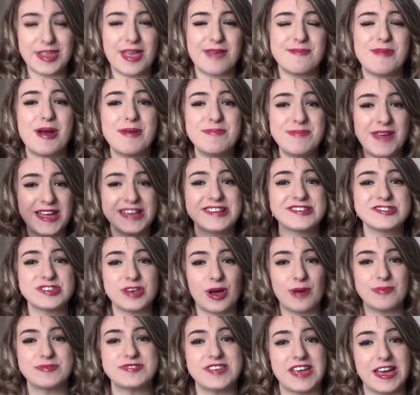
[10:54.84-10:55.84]
my main
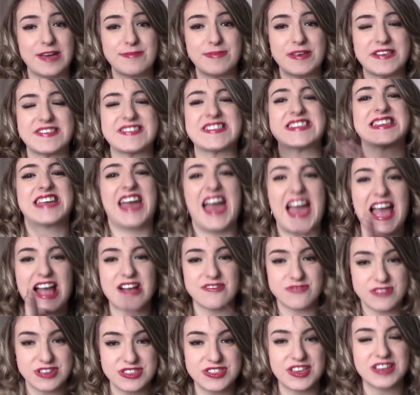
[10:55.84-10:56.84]
top tip is to get
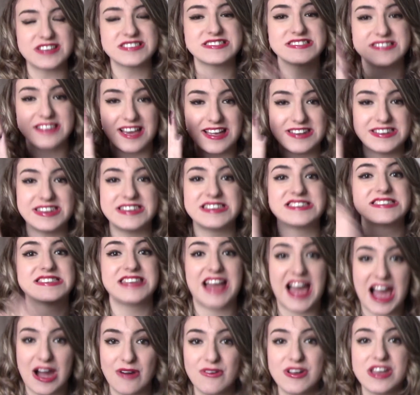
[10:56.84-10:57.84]
everything done
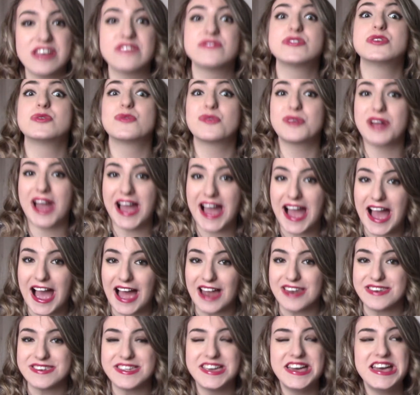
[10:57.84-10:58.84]
now if you
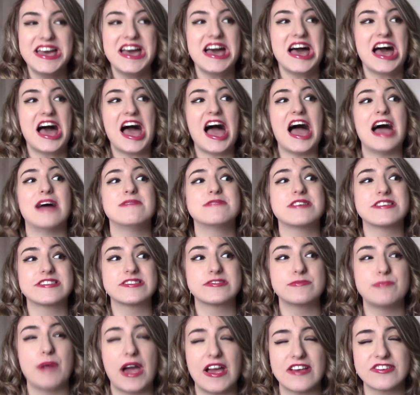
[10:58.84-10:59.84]
can,
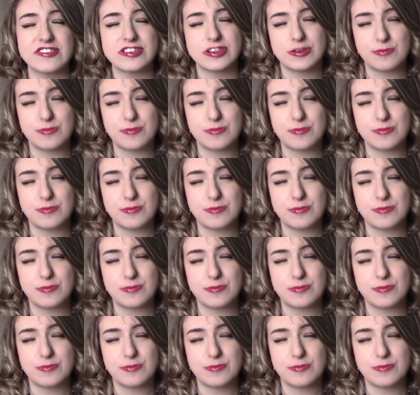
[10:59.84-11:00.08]
especially